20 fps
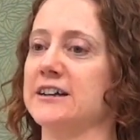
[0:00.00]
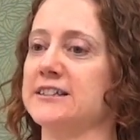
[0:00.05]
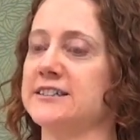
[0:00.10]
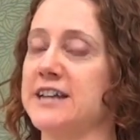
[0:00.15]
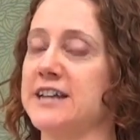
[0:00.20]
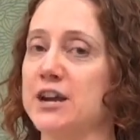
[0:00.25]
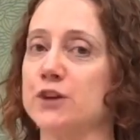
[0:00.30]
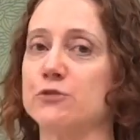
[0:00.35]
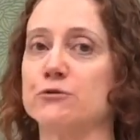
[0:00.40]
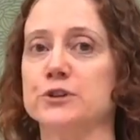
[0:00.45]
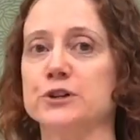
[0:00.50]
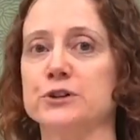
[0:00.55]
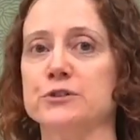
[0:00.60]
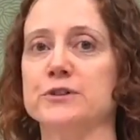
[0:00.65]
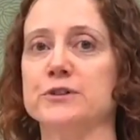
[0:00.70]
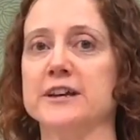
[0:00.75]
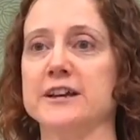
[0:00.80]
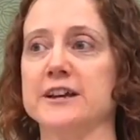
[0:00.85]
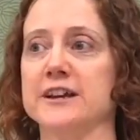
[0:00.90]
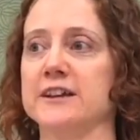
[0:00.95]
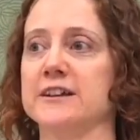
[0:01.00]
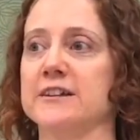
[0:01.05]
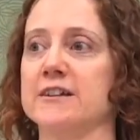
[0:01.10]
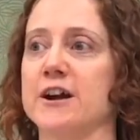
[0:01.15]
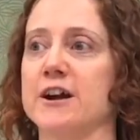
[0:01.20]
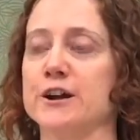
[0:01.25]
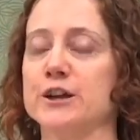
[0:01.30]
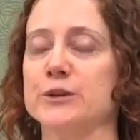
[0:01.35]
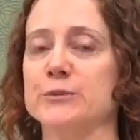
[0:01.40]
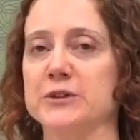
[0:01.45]
take root in
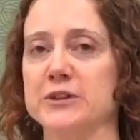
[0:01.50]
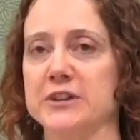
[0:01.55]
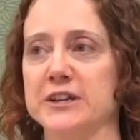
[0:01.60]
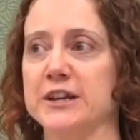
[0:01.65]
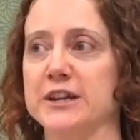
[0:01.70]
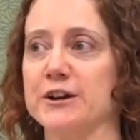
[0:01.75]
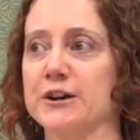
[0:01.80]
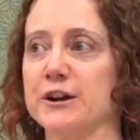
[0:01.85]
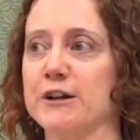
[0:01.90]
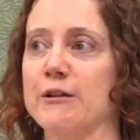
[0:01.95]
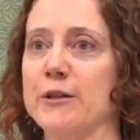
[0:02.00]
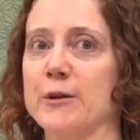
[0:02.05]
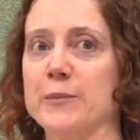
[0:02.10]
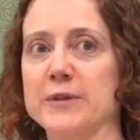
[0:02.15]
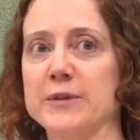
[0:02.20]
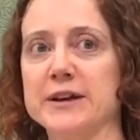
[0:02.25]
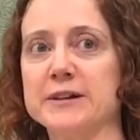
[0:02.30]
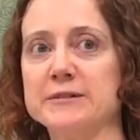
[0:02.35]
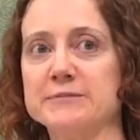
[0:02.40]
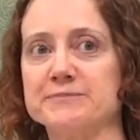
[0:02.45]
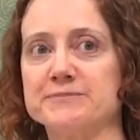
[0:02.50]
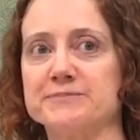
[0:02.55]
our community here in Columbia.